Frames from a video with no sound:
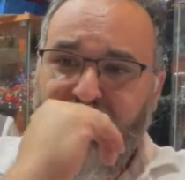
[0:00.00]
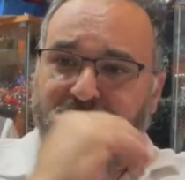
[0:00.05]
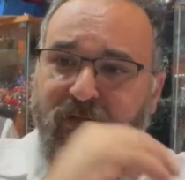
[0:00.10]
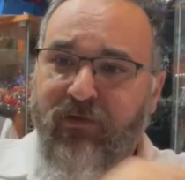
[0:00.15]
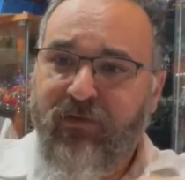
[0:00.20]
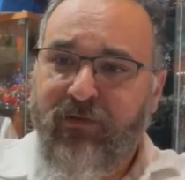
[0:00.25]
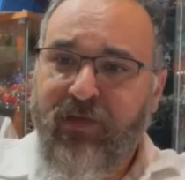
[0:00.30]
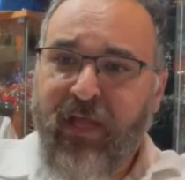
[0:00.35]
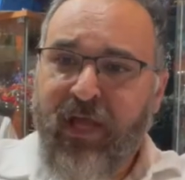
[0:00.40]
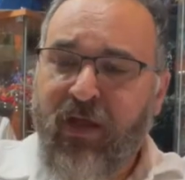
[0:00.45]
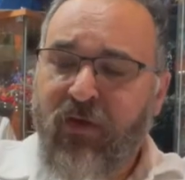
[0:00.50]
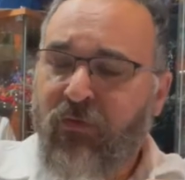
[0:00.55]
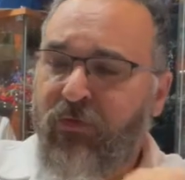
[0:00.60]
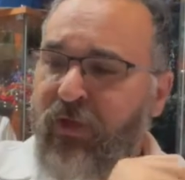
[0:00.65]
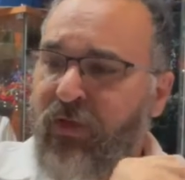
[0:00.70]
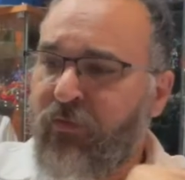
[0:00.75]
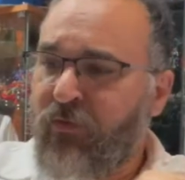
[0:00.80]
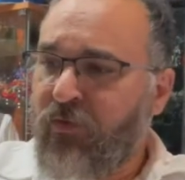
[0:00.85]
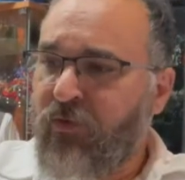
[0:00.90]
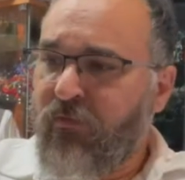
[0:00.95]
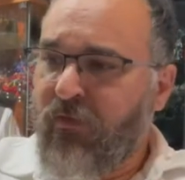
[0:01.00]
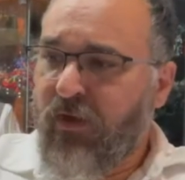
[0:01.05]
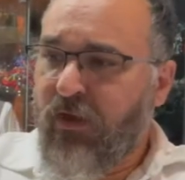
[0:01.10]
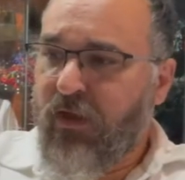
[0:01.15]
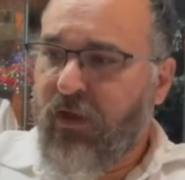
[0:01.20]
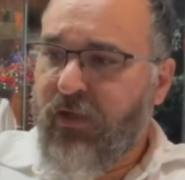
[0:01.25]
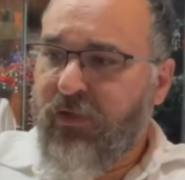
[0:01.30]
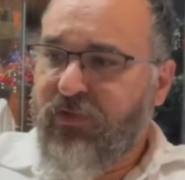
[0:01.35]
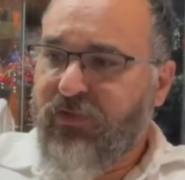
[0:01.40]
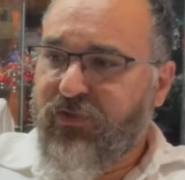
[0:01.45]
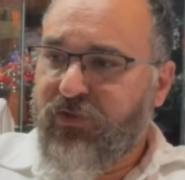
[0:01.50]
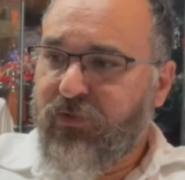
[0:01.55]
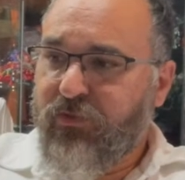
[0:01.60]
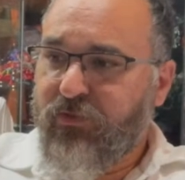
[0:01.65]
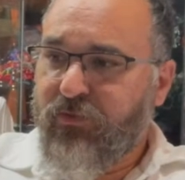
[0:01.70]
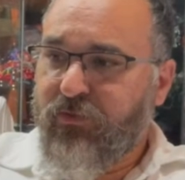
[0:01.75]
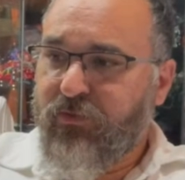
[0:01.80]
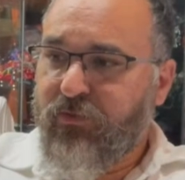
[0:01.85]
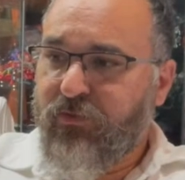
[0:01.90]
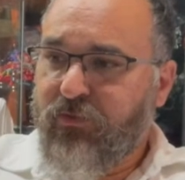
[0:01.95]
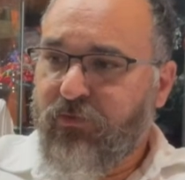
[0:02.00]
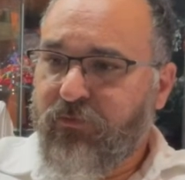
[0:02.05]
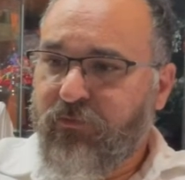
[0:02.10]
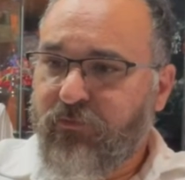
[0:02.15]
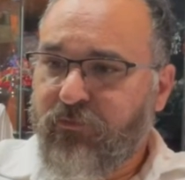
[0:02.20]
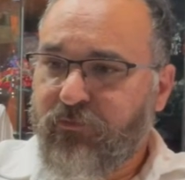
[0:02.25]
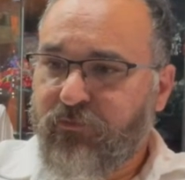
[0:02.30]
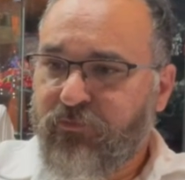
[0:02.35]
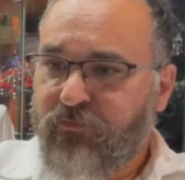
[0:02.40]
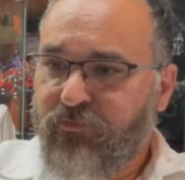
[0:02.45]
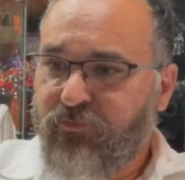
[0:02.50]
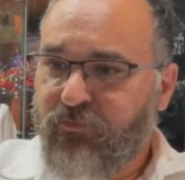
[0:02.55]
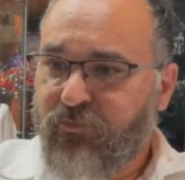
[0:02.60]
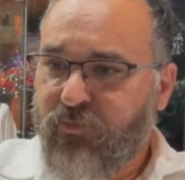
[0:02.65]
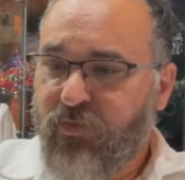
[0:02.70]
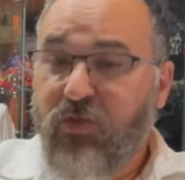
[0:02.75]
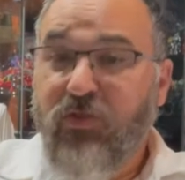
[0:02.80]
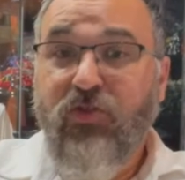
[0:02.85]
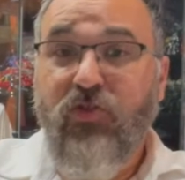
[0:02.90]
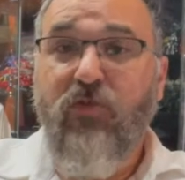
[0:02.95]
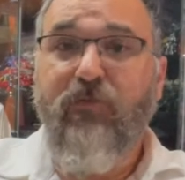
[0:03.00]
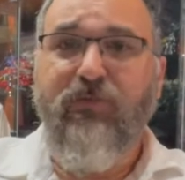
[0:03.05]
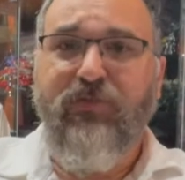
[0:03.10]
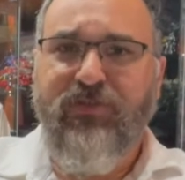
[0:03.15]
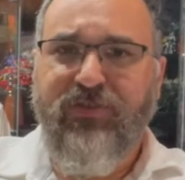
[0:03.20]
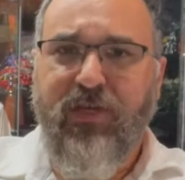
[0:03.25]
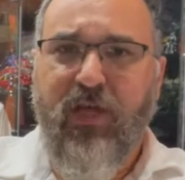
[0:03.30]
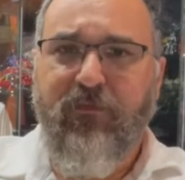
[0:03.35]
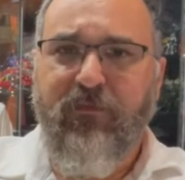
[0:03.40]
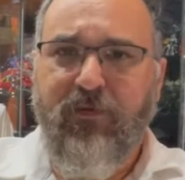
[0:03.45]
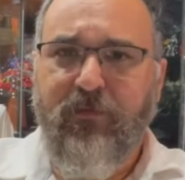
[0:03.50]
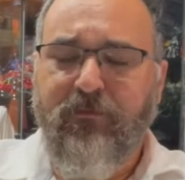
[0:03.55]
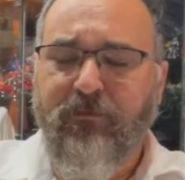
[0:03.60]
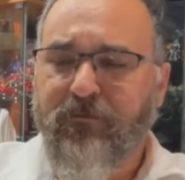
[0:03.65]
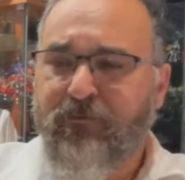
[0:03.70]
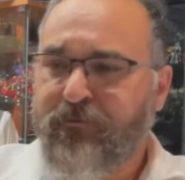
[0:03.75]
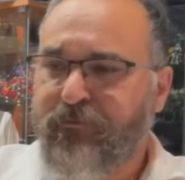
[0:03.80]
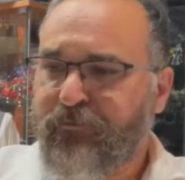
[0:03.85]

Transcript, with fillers: Now we move on to Super 7.